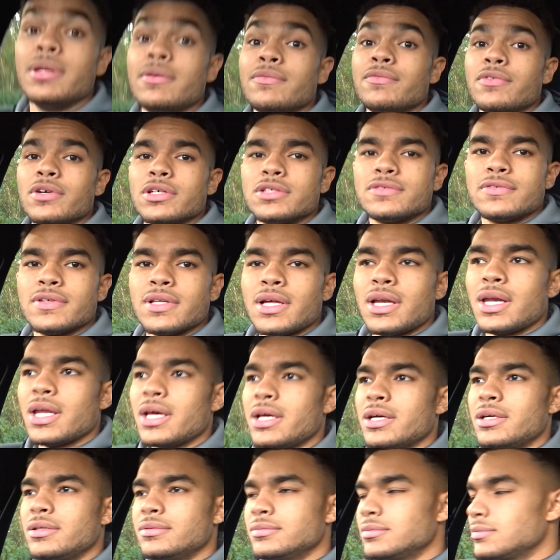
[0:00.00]
an invoice for that
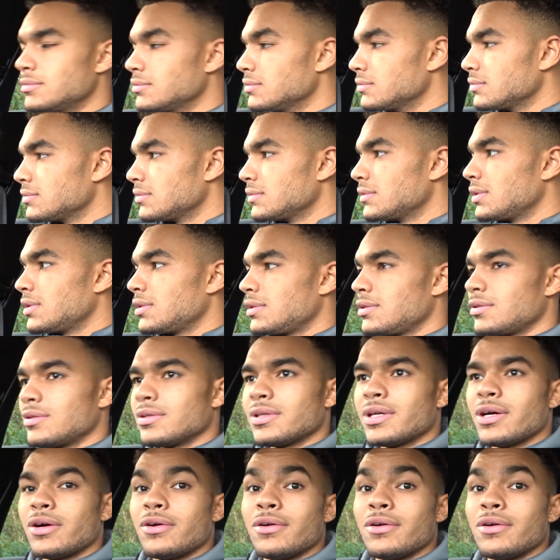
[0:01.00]
later. Not that